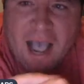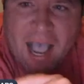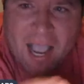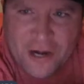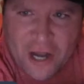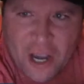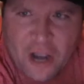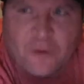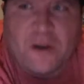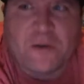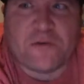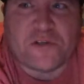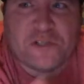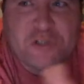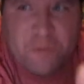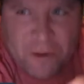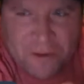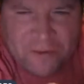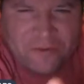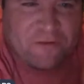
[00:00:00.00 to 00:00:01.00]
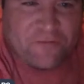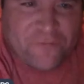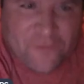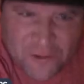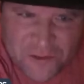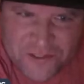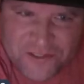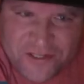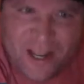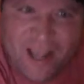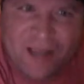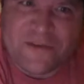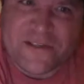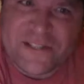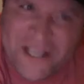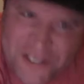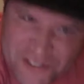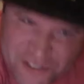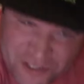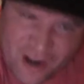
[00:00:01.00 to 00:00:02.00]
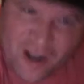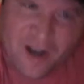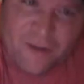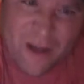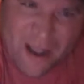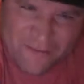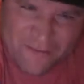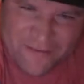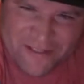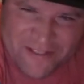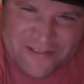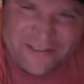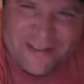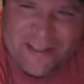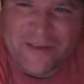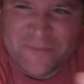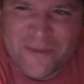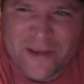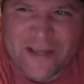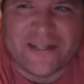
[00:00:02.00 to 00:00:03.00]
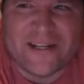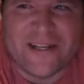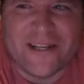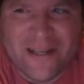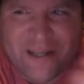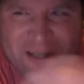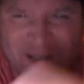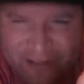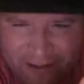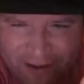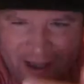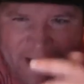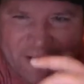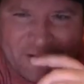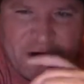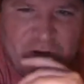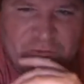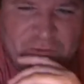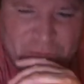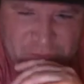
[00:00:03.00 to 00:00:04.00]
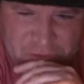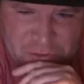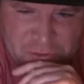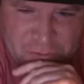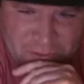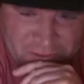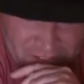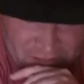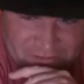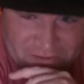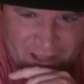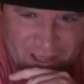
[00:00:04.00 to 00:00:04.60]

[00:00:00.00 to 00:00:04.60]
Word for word: know it was Quentin the first time because I saw him obviously, but I don't know if it was Quentin. I